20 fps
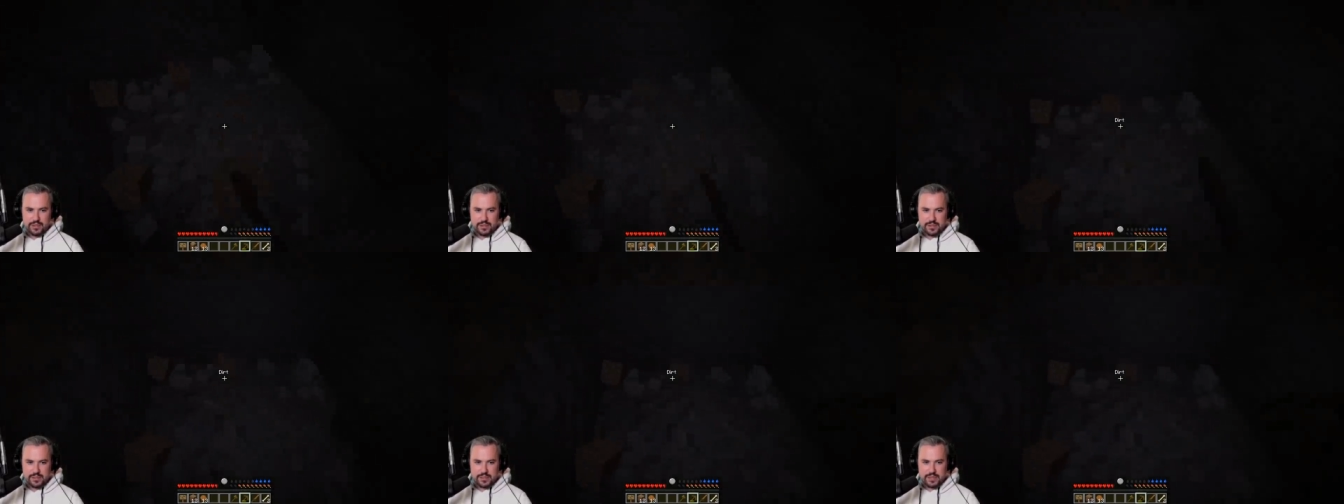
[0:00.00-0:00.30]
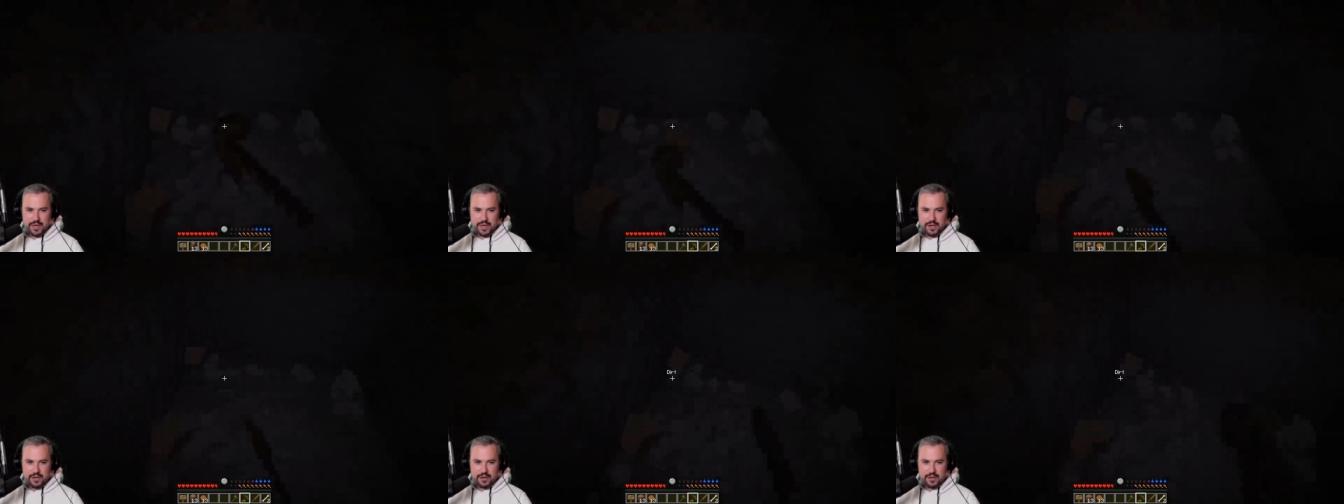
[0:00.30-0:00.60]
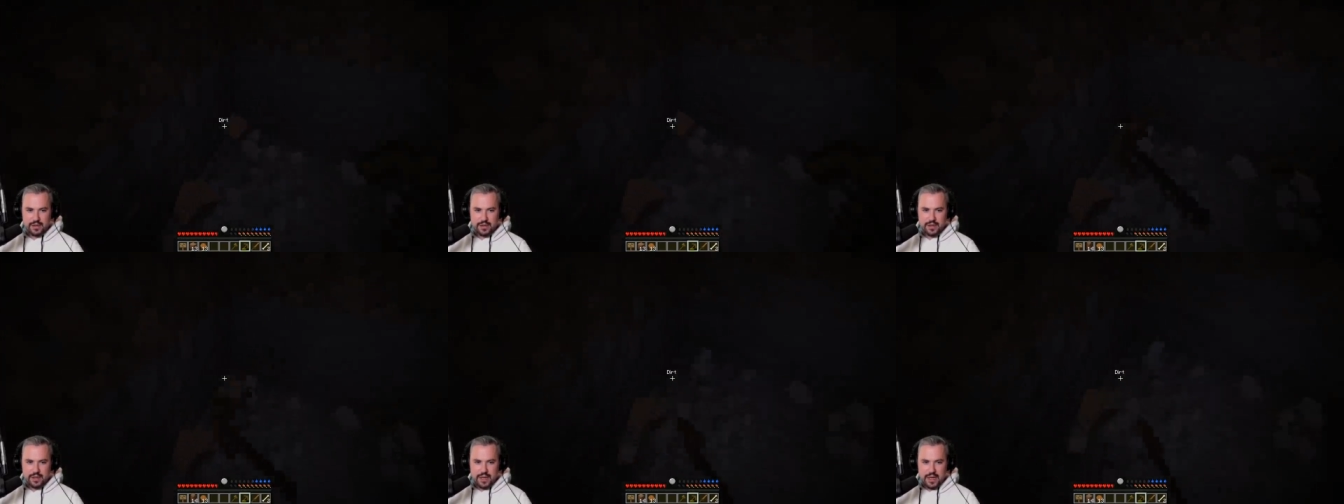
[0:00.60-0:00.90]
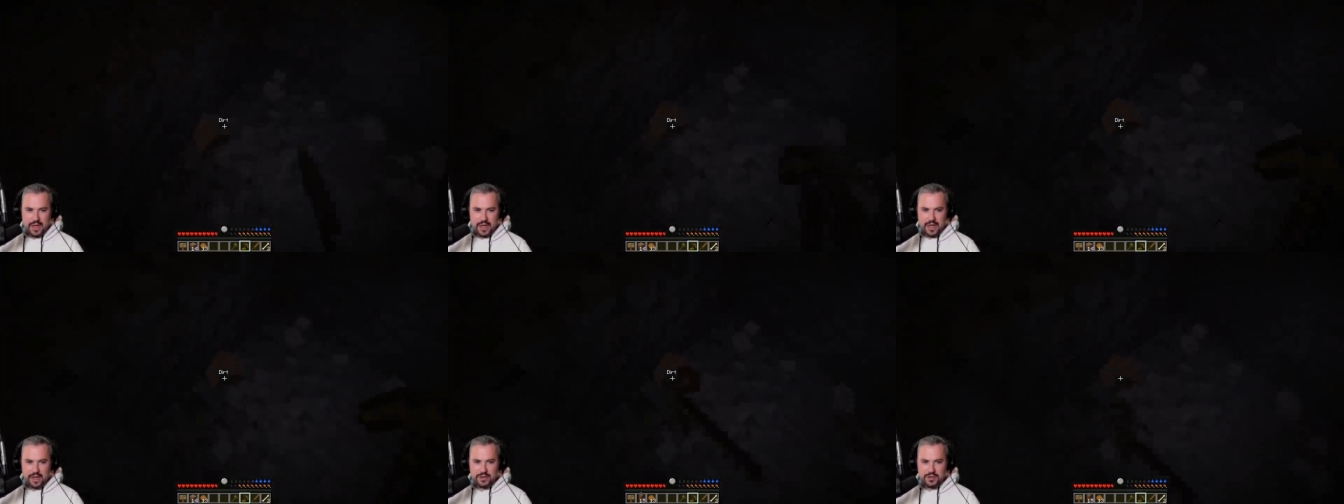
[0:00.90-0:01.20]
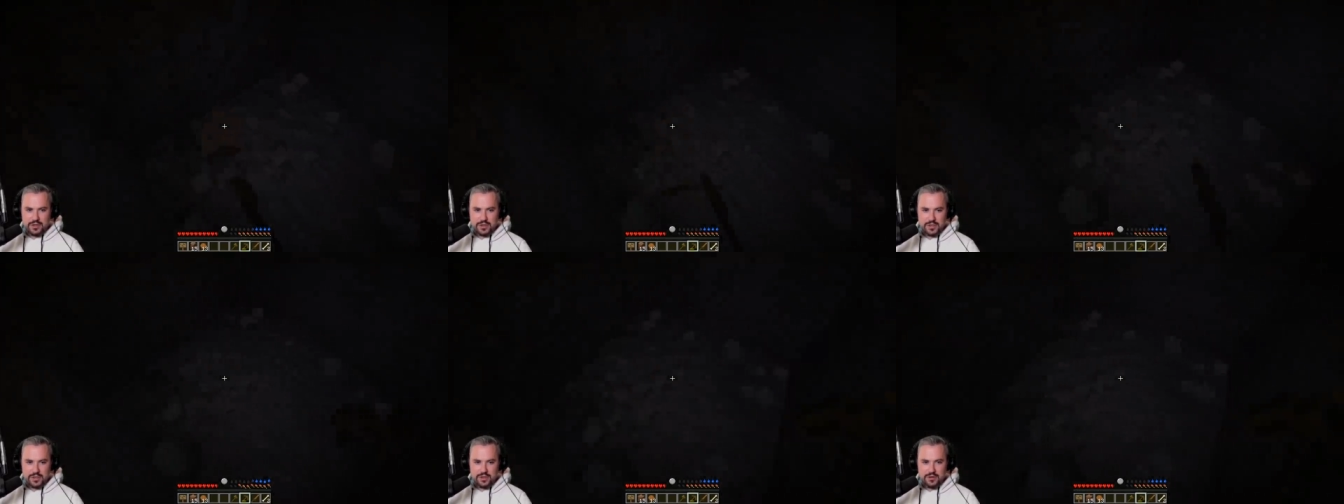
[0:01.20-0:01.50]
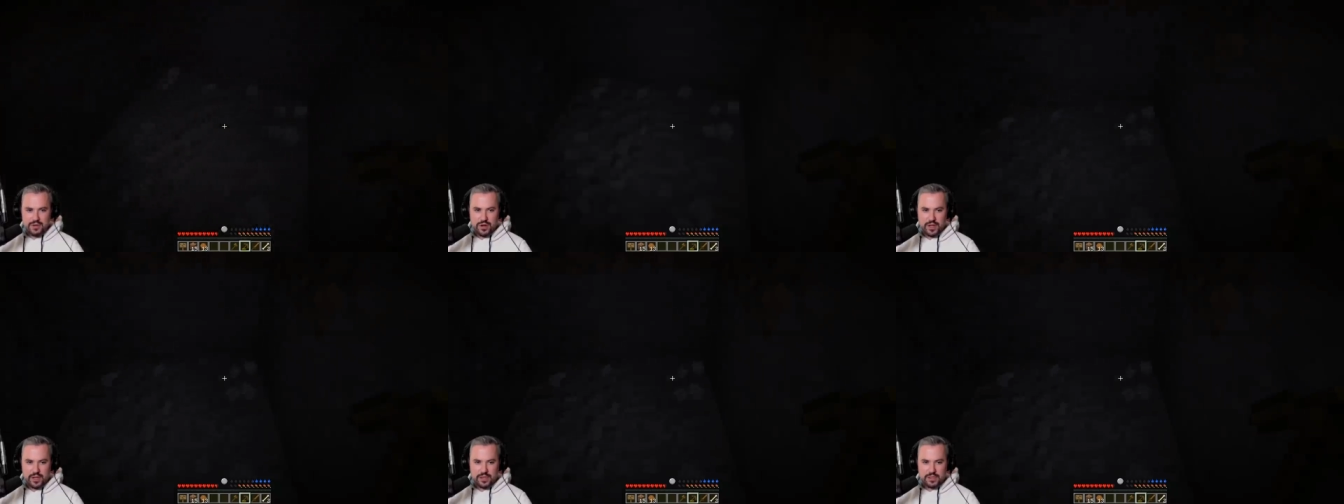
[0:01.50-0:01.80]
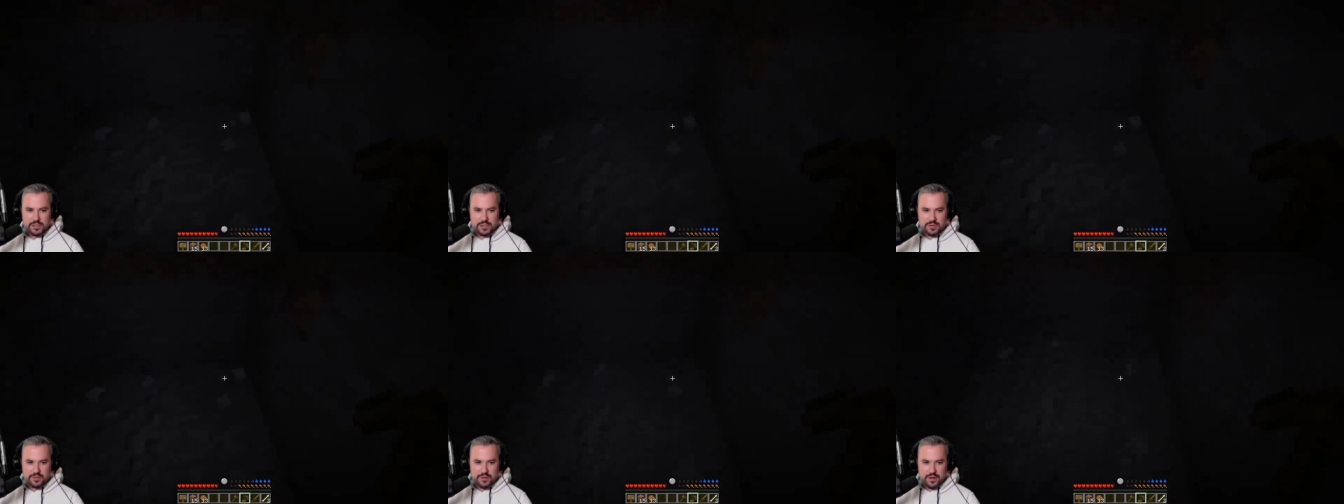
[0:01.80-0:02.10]
start actually trying
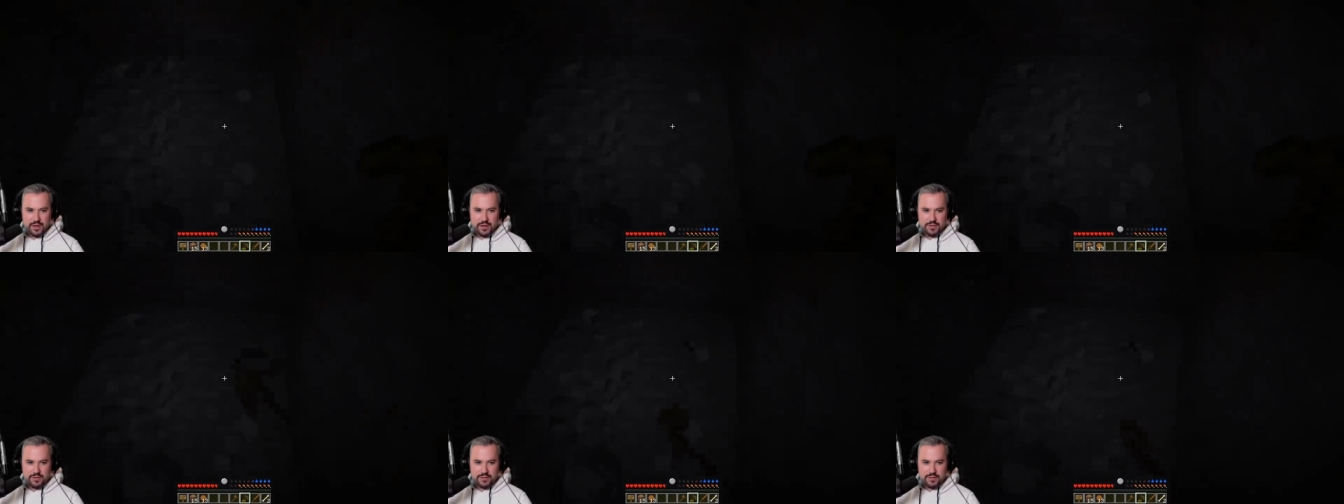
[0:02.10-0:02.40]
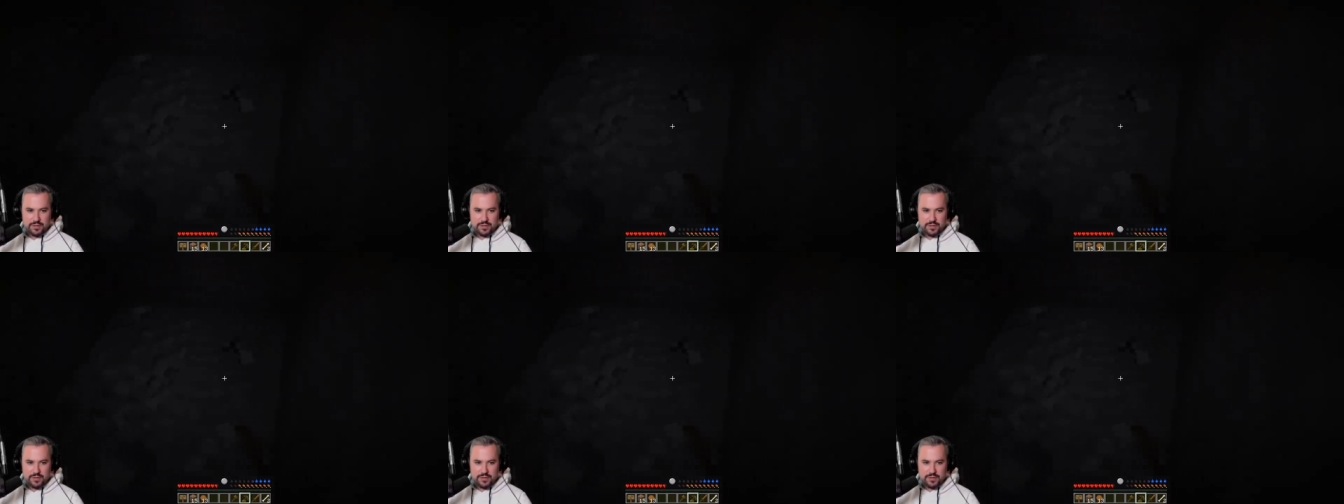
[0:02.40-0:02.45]
to survive.